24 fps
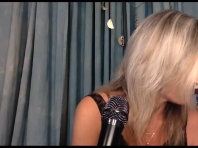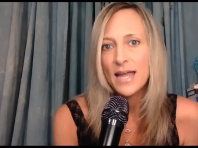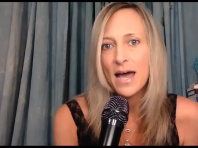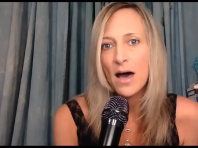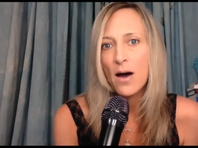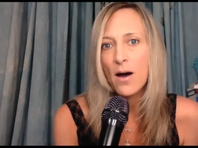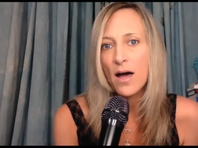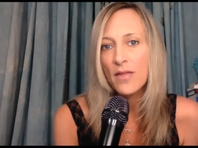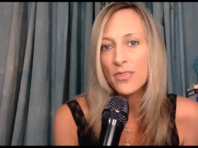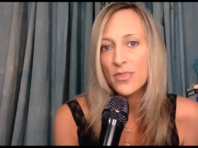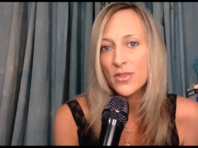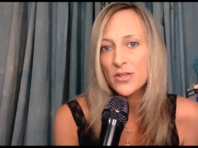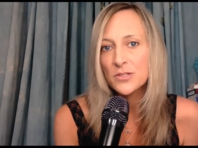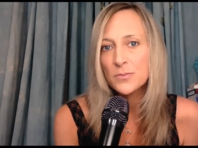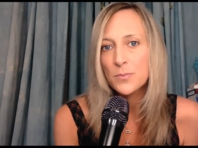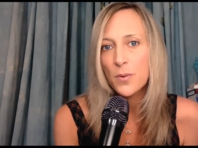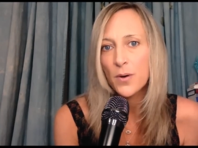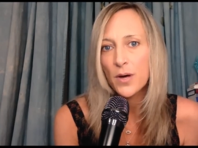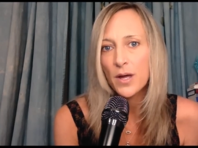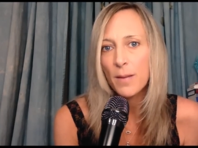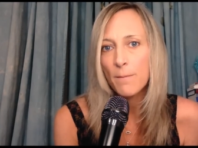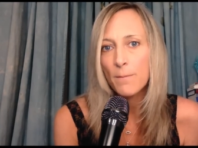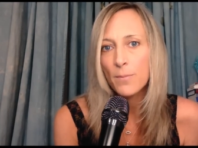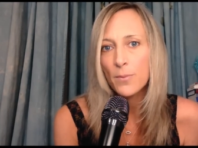Now, at this
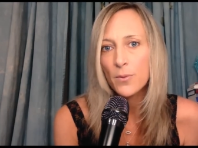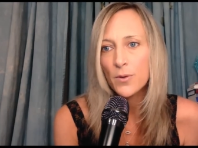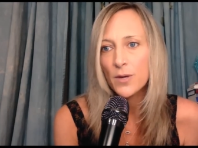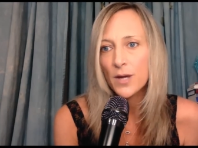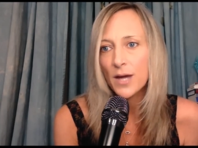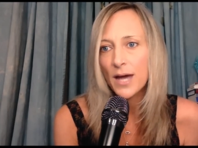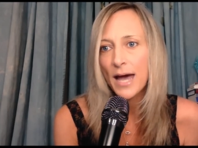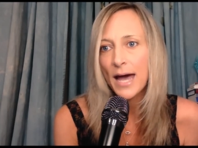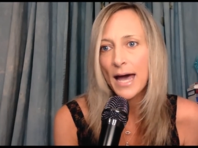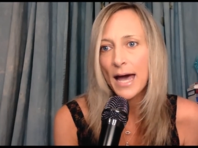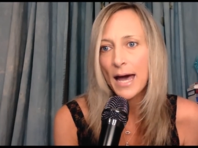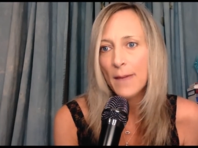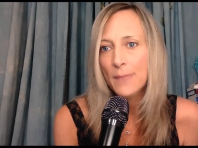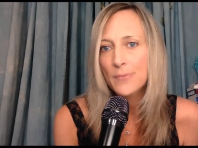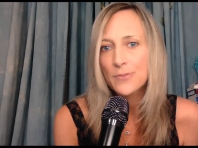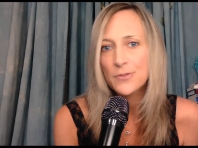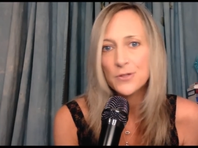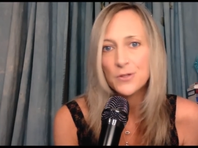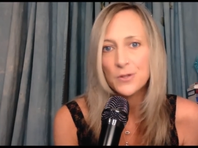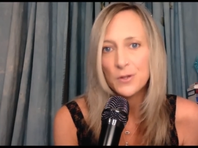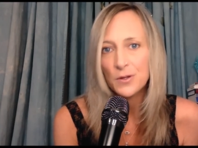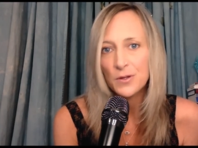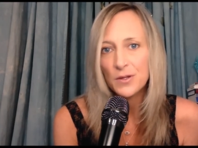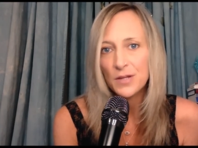point, Boudica
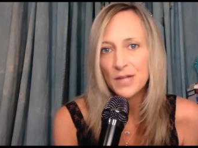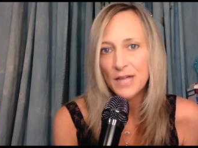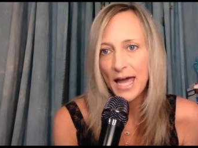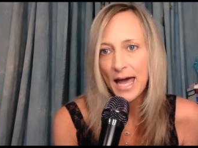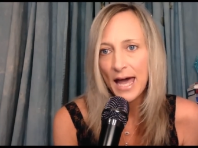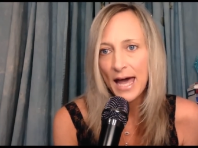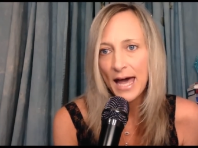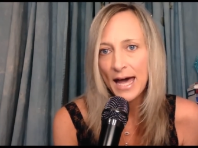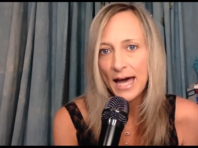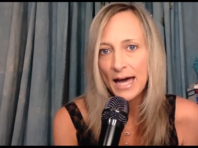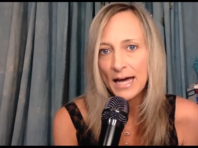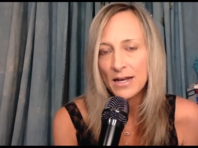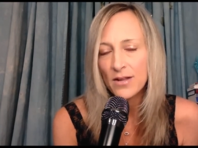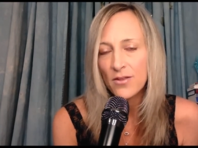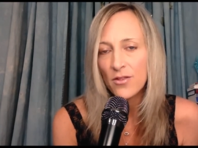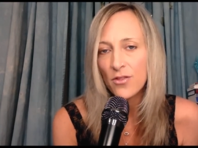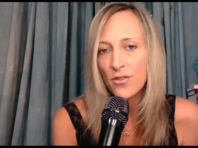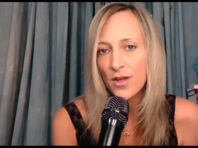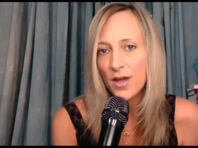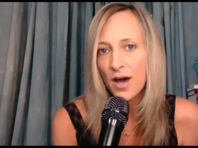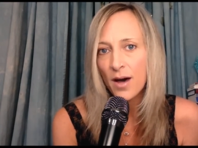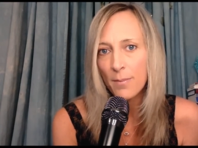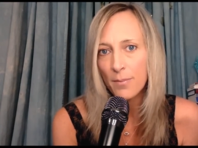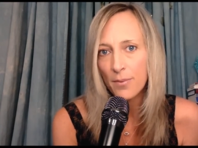absolutely had
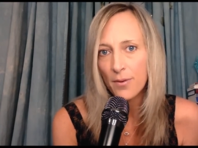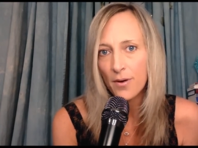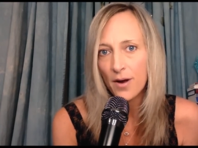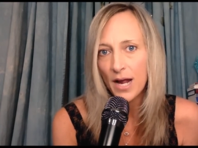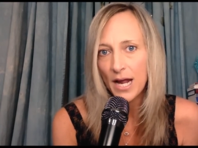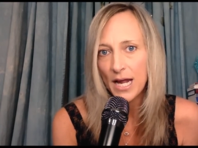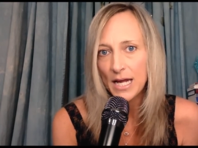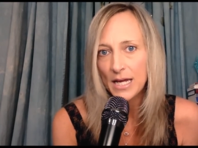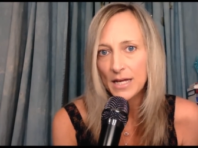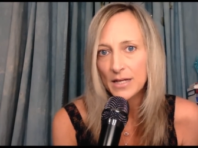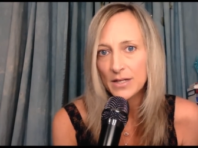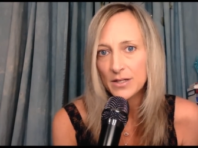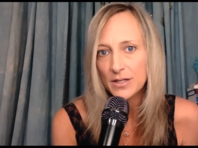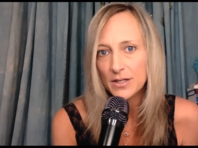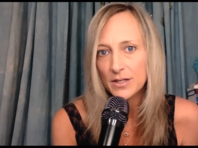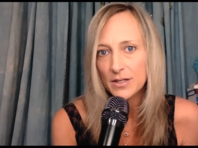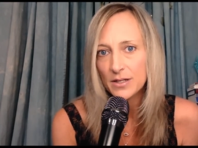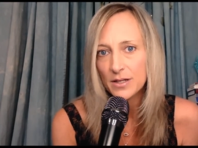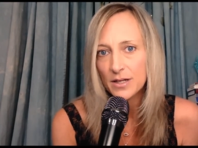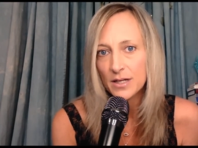the upper hand.